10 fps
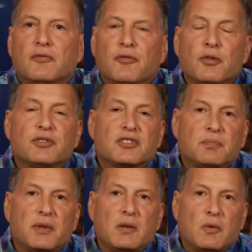First,
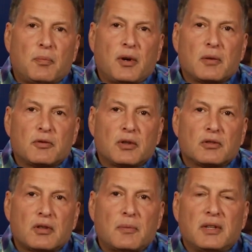explain what partner
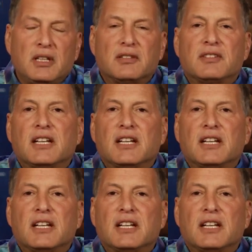betrayal trauma is.